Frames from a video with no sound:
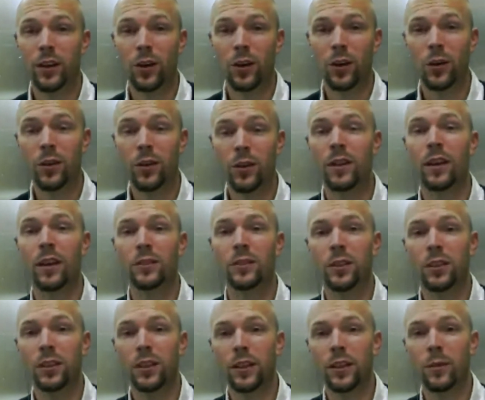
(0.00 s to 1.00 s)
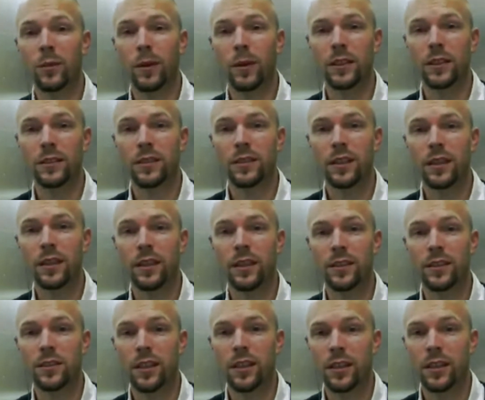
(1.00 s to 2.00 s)
earth to look your best than in
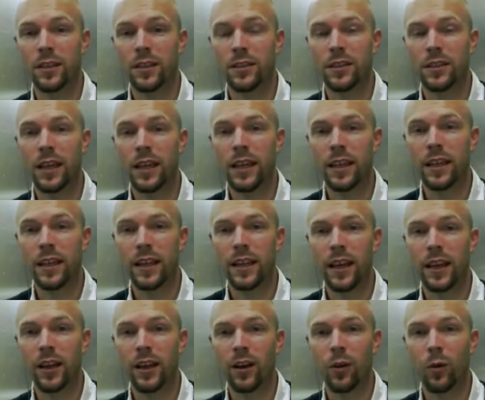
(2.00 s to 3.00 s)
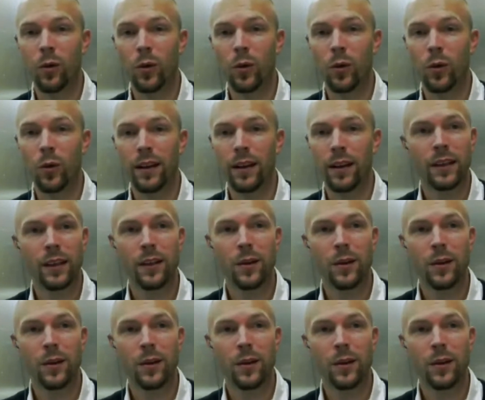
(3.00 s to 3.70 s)
sunny San Diego, where we have